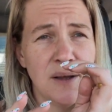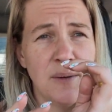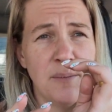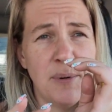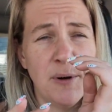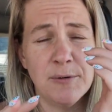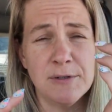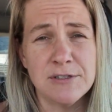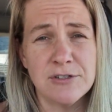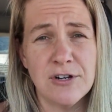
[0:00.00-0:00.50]

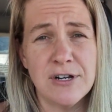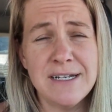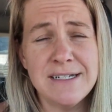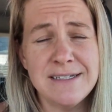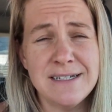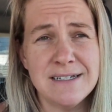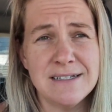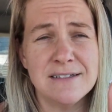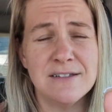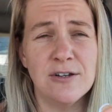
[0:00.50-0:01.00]
But what's
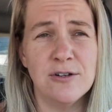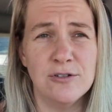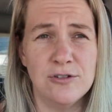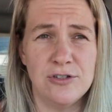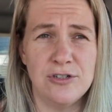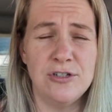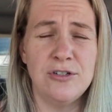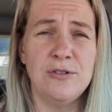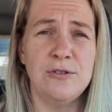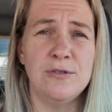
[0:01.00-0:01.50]
crazy is those
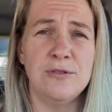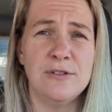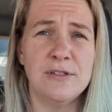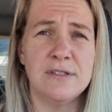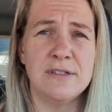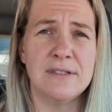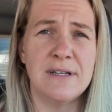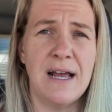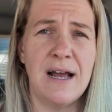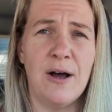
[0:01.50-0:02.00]

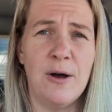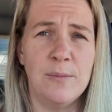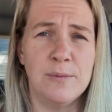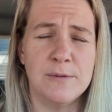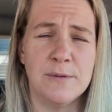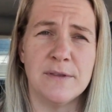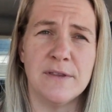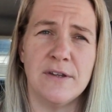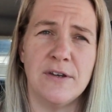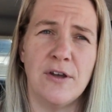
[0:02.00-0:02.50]
shoes helped
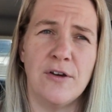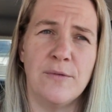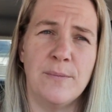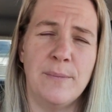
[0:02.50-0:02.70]
with the no